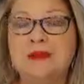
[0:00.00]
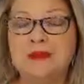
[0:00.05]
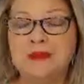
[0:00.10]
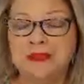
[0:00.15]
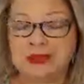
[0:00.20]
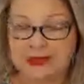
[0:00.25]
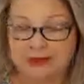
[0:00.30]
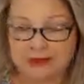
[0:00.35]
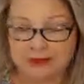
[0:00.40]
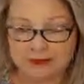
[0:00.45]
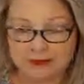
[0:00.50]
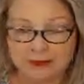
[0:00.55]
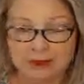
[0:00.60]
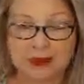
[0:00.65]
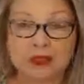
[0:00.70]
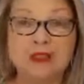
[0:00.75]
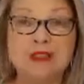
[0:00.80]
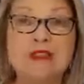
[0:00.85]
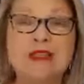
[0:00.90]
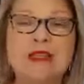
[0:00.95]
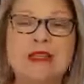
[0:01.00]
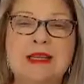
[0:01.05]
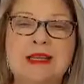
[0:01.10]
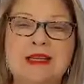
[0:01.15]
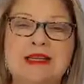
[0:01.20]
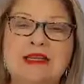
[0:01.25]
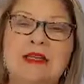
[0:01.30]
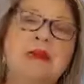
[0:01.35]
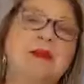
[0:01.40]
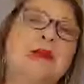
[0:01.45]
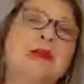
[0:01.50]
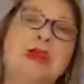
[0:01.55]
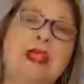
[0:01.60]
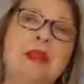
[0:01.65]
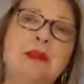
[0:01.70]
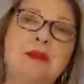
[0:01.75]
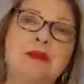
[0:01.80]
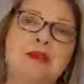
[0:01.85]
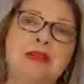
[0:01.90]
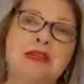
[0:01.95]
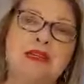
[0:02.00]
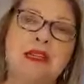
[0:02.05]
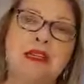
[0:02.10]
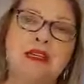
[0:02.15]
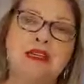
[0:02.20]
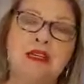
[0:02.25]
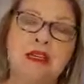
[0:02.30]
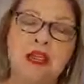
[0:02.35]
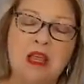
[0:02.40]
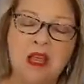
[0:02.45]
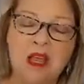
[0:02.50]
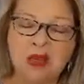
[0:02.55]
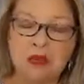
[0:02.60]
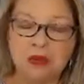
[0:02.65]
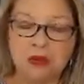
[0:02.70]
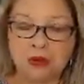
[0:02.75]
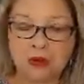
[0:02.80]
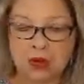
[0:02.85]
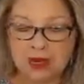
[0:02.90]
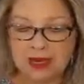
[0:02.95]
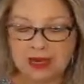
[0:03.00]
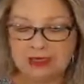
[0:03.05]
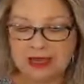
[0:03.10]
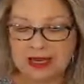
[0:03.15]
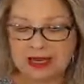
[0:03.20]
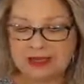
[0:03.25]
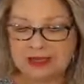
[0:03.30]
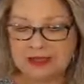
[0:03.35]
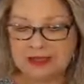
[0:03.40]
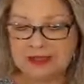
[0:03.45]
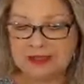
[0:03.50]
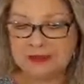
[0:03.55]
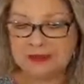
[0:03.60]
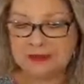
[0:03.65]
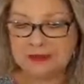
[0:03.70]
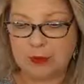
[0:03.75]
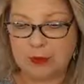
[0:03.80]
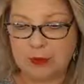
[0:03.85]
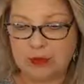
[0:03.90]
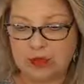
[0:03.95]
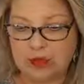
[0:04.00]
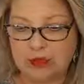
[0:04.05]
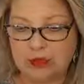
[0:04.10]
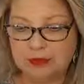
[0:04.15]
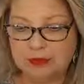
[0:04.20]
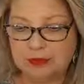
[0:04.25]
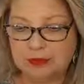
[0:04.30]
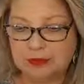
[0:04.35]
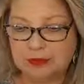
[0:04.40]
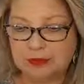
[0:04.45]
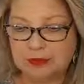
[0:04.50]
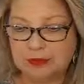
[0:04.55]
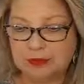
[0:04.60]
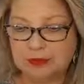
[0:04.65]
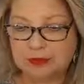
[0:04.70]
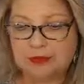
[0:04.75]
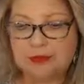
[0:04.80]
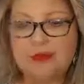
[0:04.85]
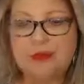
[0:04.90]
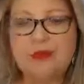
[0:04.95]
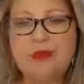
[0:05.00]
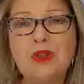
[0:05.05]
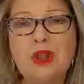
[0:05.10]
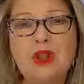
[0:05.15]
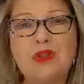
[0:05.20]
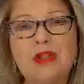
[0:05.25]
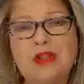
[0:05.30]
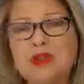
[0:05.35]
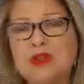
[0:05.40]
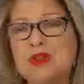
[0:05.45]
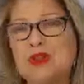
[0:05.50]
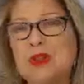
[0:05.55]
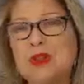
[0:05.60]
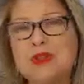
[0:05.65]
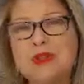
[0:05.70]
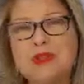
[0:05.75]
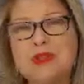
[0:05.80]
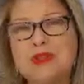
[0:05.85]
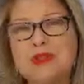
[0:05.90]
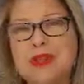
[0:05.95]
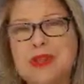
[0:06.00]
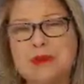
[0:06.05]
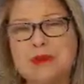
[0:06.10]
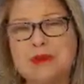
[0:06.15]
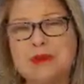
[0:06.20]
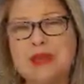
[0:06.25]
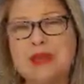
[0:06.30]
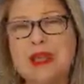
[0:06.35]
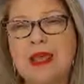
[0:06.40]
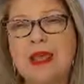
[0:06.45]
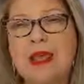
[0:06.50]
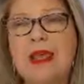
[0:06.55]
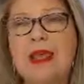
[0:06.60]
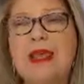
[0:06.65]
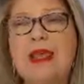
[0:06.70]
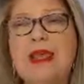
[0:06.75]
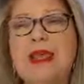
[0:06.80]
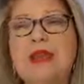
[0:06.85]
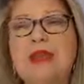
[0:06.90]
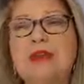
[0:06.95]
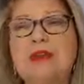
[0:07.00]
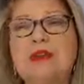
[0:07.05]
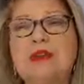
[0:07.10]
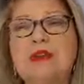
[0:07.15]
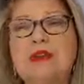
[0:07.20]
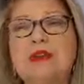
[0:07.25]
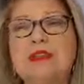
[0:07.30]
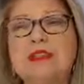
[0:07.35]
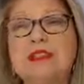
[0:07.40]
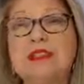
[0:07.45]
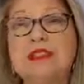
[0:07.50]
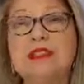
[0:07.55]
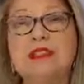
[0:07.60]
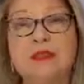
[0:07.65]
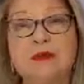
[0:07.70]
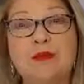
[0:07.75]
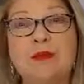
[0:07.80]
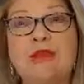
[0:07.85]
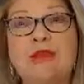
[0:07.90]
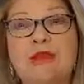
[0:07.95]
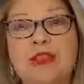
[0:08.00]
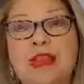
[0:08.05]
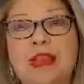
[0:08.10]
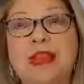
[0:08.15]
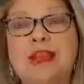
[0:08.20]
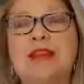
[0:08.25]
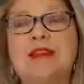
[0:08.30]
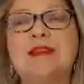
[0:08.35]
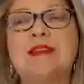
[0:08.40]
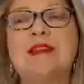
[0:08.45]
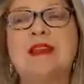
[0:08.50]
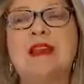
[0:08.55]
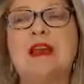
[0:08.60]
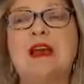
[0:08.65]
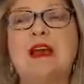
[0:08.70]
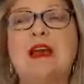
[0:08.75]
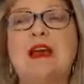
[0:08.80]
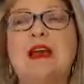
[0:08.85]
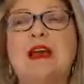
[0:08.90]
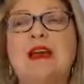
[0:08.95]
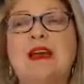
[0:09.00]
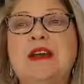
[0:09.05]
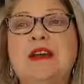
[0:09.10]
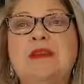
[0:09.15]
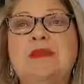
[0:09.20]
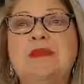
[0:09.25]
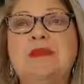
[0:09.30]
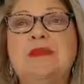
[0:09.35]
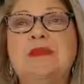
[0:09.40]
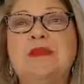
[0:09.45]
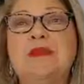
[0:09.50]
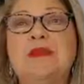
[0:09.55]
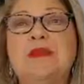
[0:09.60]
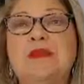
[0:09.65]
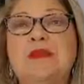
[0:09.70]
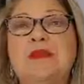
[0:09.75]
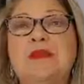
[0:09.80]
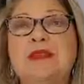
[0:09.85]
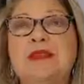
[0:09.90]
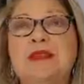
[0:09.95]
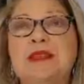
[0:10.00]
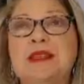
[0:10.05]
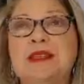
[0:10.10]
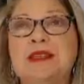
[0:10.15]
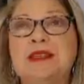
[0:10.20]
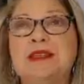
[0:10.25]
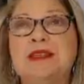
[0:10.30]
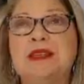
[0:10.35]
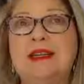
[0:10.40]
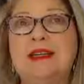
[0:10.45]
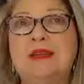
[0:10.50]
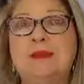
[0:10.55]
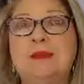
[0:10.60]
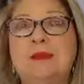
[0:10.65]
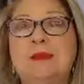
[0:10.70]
tests for delayed stomach emptying. There are tests for, like, there's ultrasounds, and there's different things for testing.